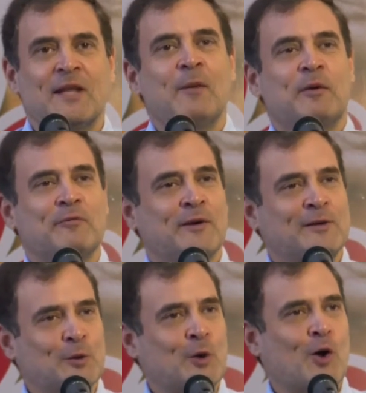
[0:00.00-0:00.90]
They prefer
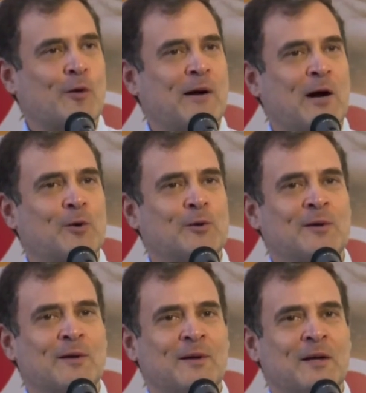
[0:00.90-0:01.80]
to talk about
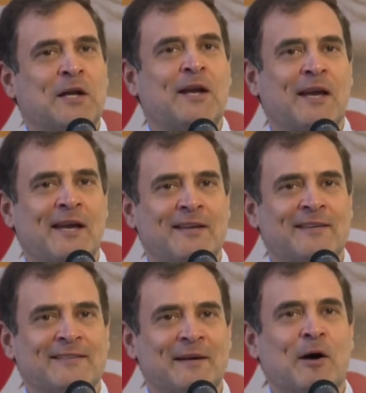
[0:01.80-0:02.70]
cricket,
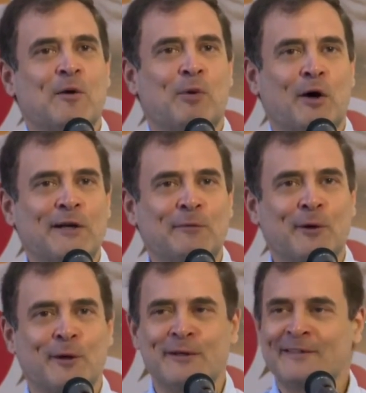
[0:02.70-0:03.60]
about
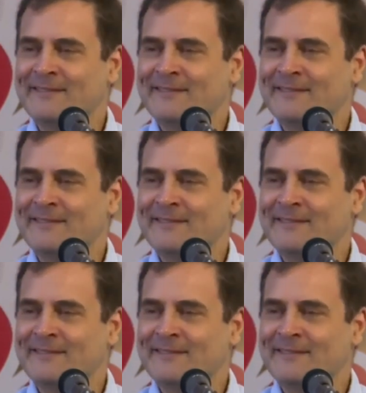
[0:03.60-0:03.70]
Bollywood.